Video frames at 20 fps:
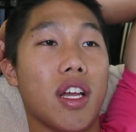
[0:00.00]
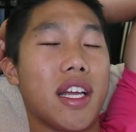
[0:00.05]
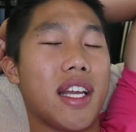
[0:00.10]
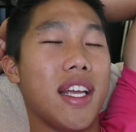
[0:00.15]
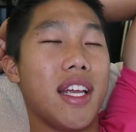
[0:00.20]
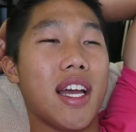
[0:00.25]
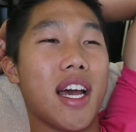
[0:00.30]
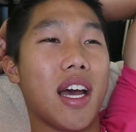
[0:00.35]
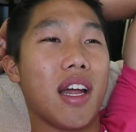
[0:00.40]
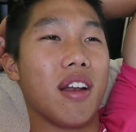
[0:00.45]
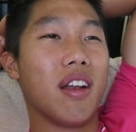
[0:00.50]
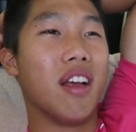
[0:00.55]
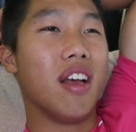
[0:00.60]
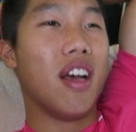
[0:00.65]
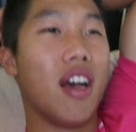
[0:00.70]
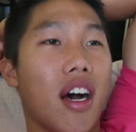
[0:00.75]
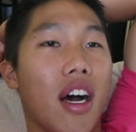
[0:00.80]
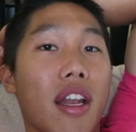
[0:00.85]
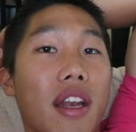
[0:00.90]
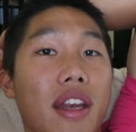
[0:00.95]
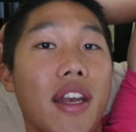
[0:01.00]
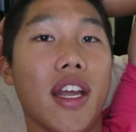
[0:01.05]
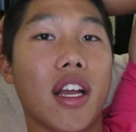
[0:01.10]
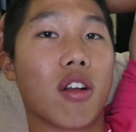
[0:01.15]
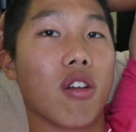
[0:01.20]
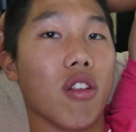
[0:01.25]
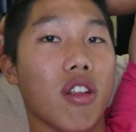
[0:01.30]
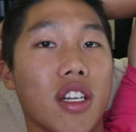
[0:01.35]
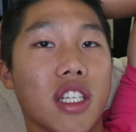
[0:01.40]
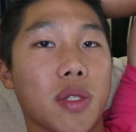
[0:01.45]
like he had a
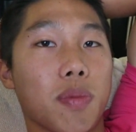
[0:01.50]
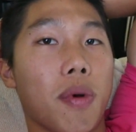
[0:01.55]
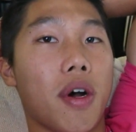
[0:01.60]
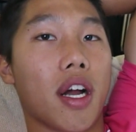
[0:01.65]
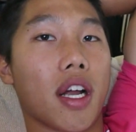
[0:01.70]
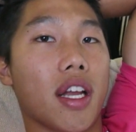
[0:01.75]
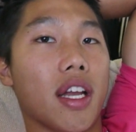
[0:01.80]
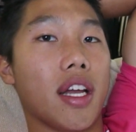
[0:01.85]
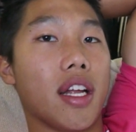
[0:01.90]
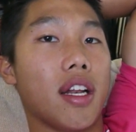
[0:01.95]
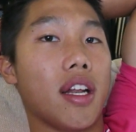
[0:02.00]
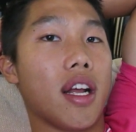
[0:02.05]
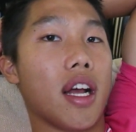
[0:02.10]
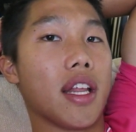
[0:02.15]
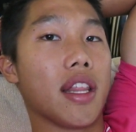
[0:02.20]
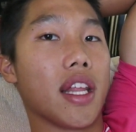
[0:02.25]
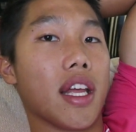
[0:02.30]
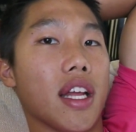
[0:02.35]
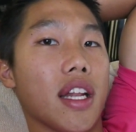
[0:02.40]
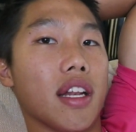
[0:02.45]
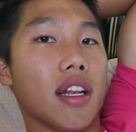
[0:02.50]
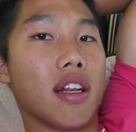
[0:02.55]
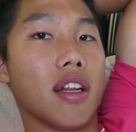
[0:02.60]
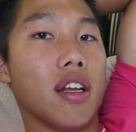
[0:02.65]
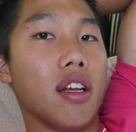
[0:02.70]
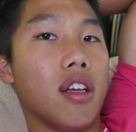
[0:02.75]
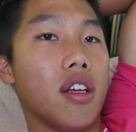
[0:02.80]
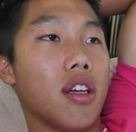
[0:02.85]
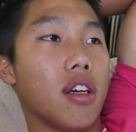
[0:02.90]
nickel in his pocket, and then